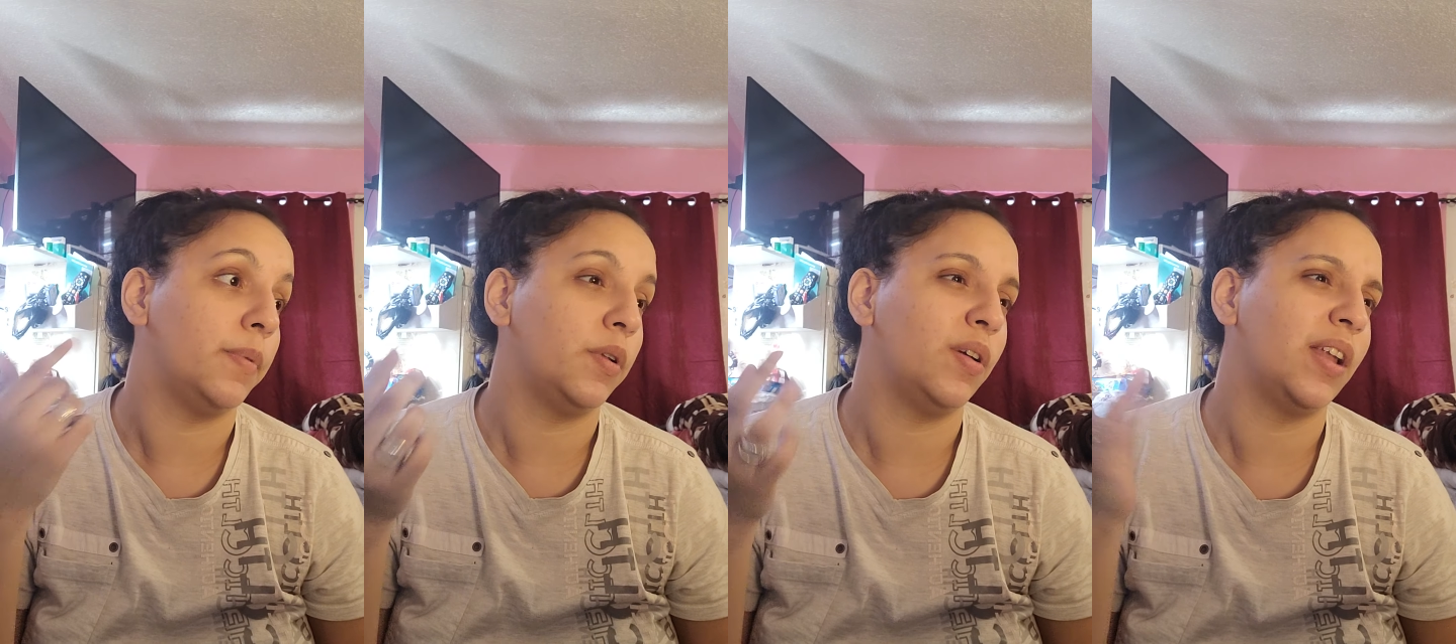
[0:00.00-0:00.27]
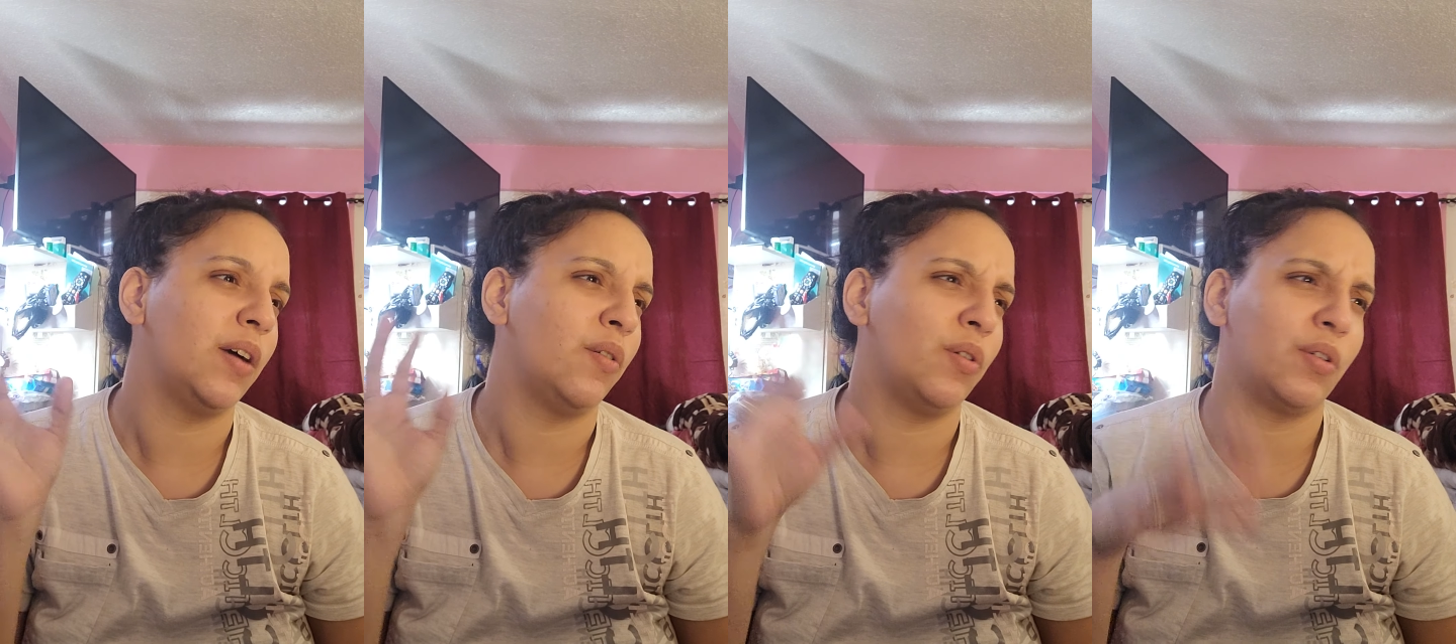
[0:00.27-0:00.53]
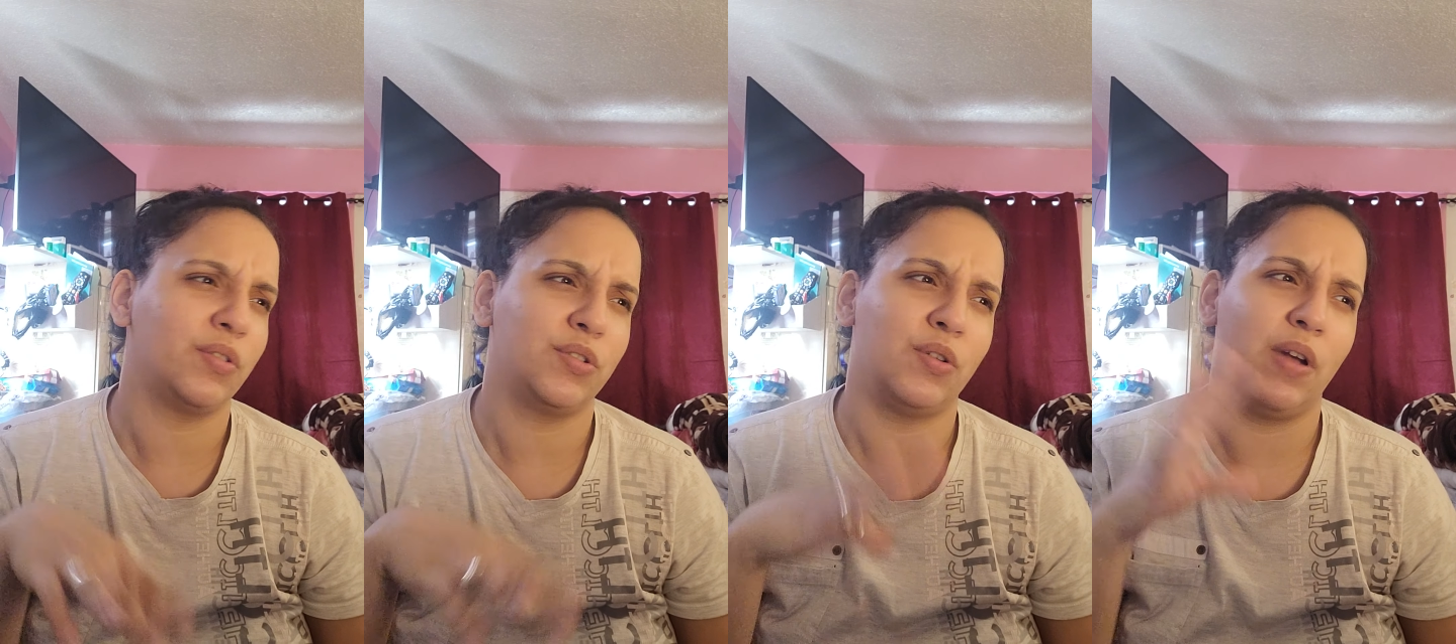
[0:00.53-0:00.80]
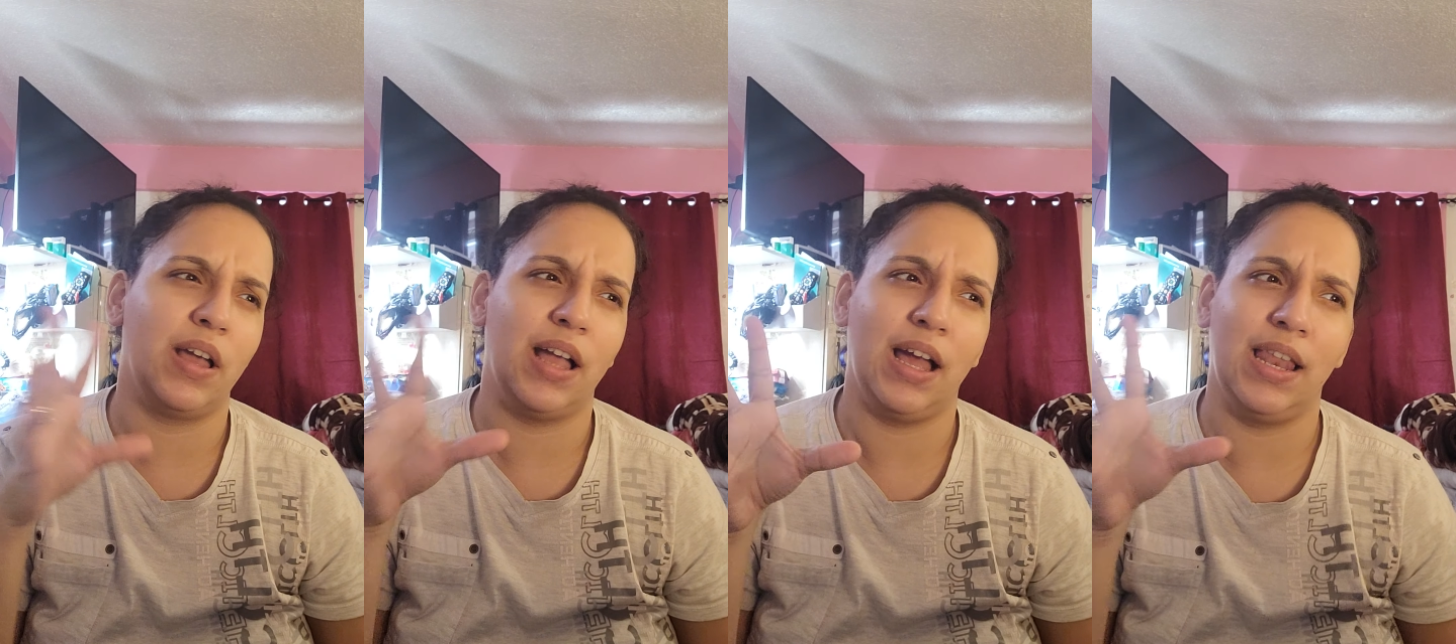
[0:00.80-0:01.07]
Below. And I
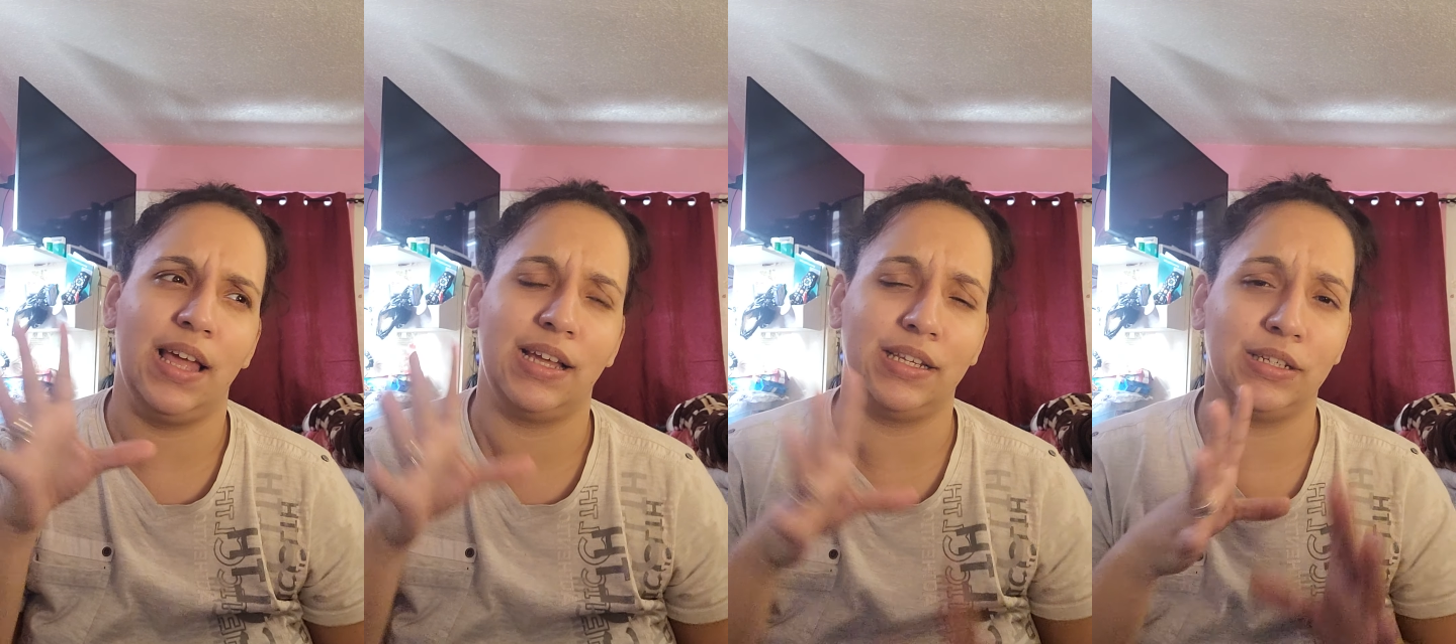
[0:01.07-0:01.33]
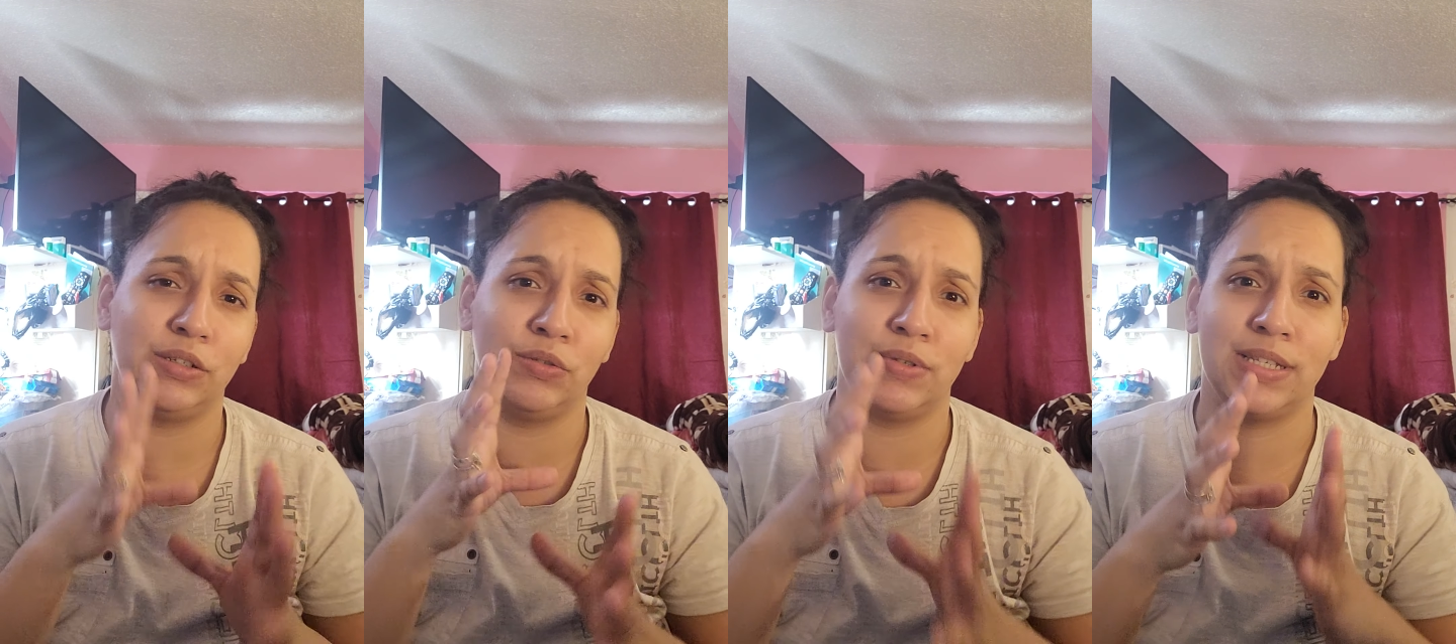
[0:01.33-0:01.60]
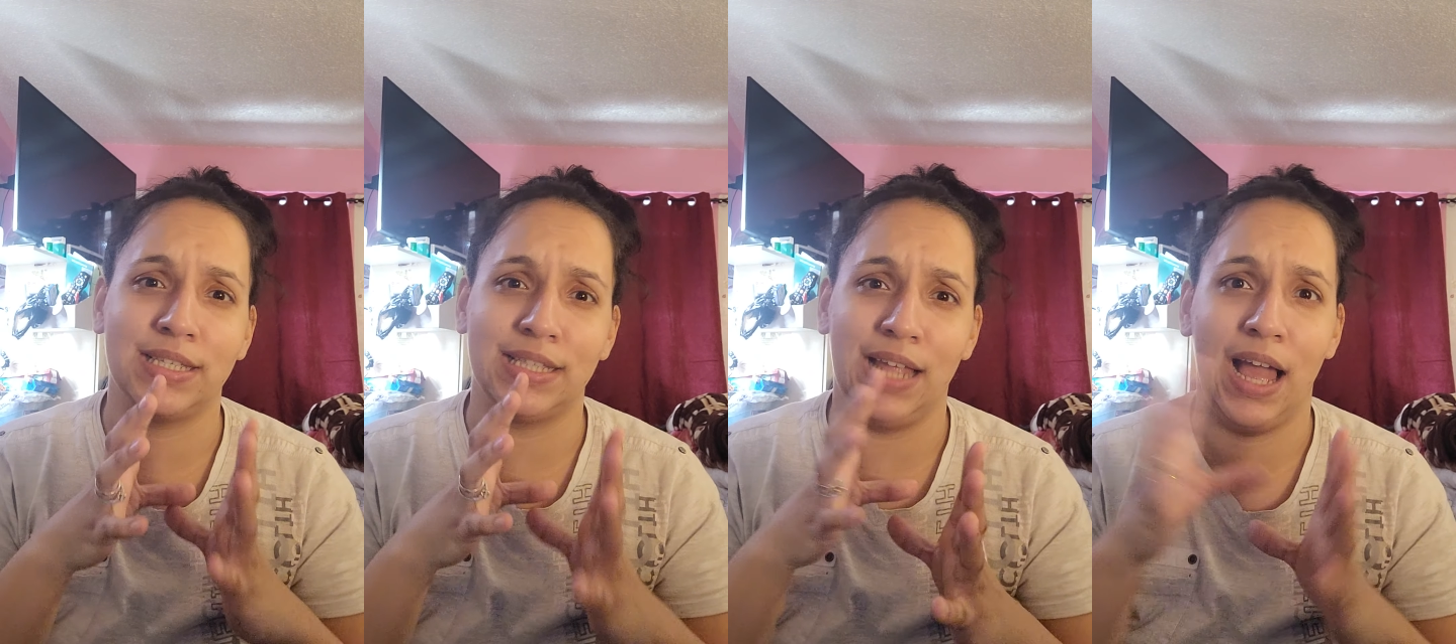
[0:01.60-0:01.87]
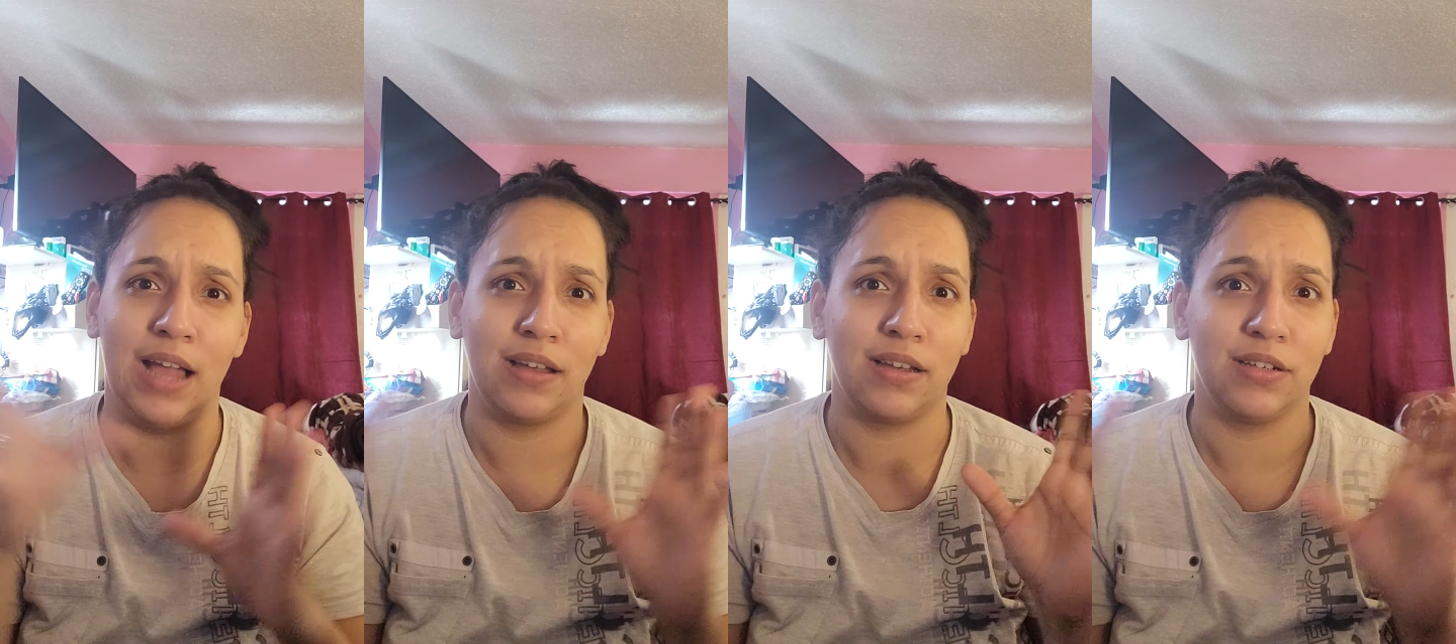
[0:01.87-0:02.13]
got like a little snack,